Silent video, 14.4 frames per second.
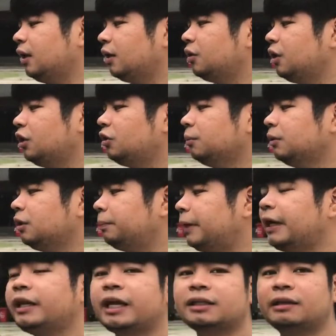you need to
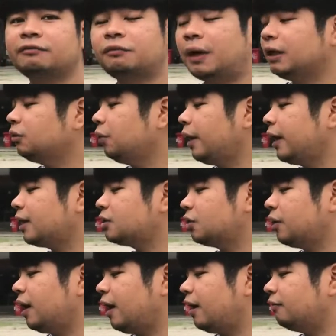multiply -1 to x, so
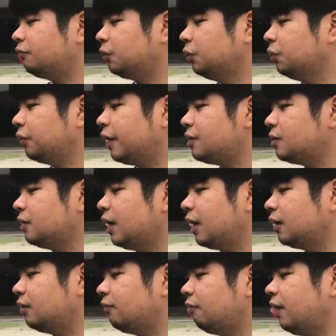you have 2 raised to
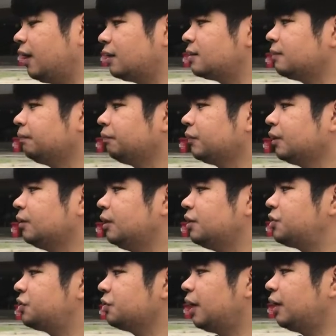-x.
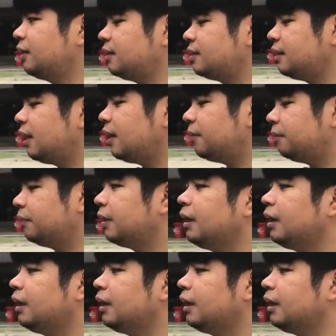These two are the same.